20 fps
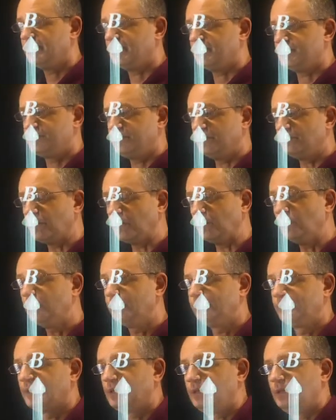is 0.
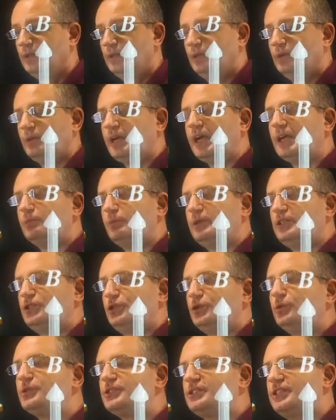Okay, and we
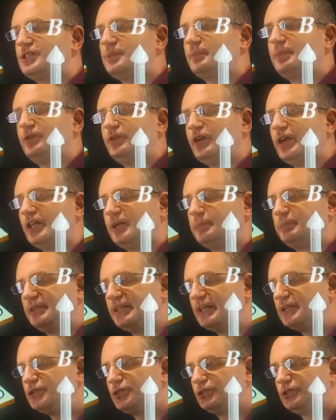choose this periodic
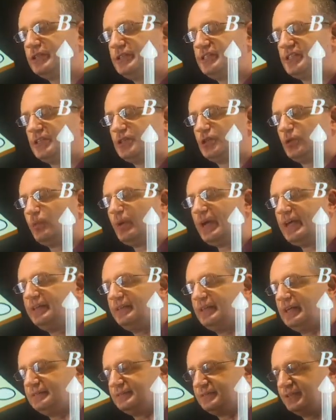potential in such a way
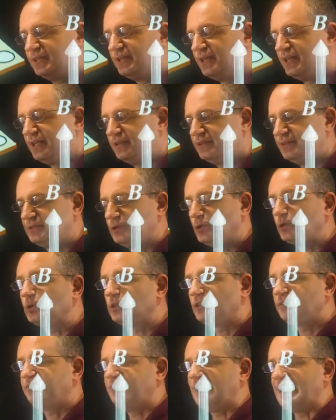that the
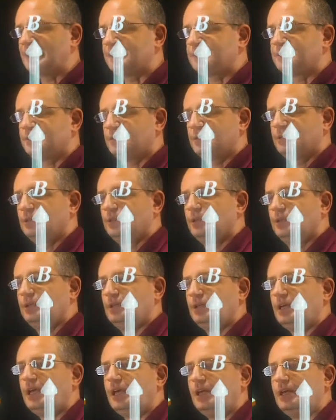total flux
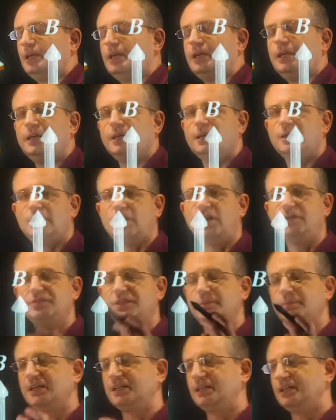of
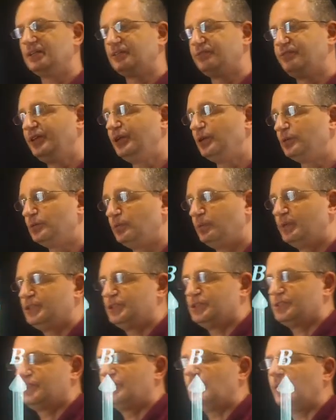the magnetic field, which
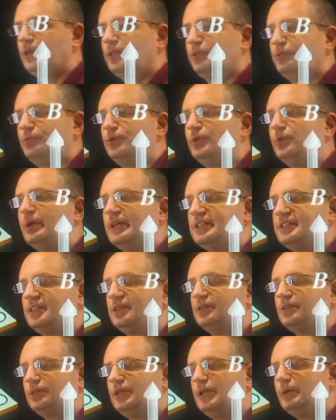is going through a
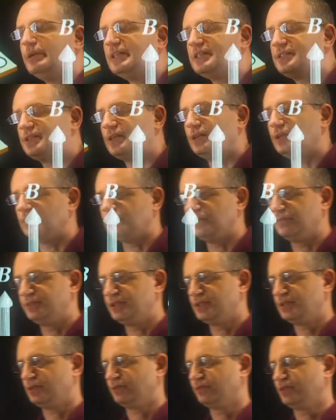single unit cell of
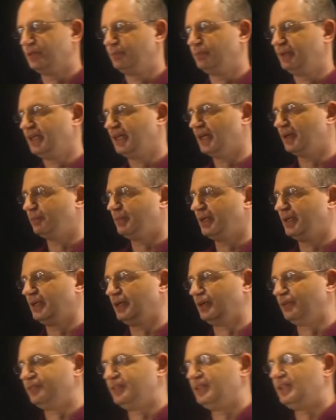
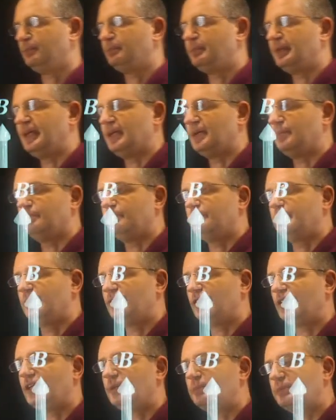the
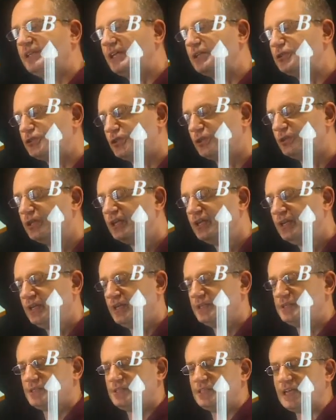periodic potential,
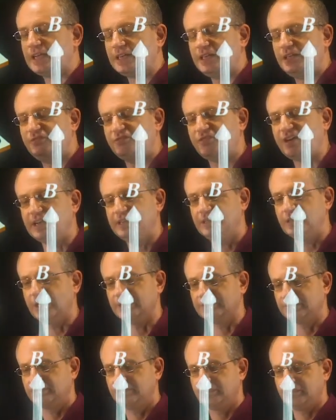is exactly phi
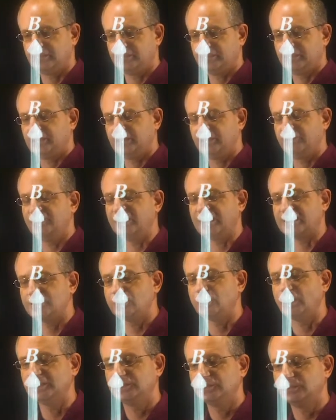naught, the flux
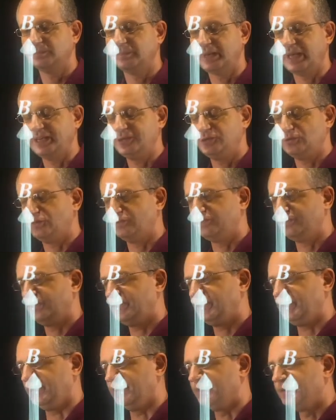quantum h over
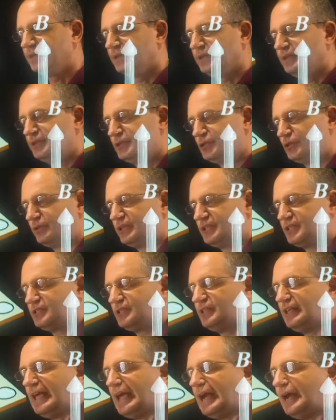E. So this is
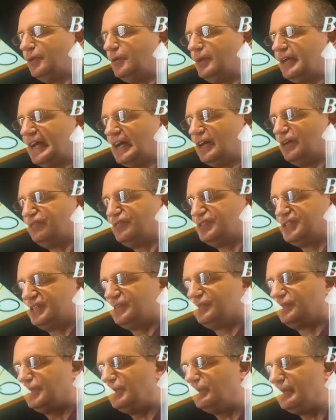the area of a
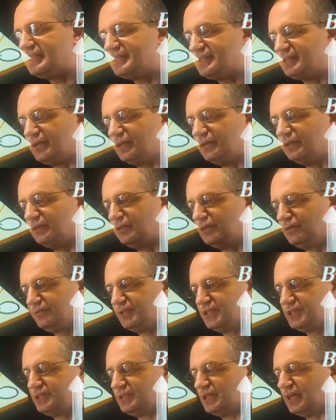single unit cell of
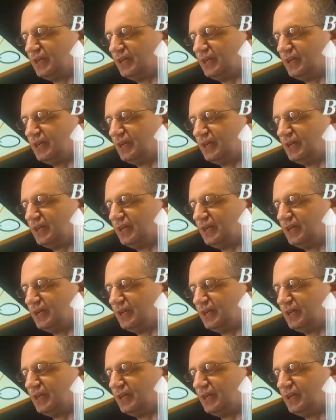this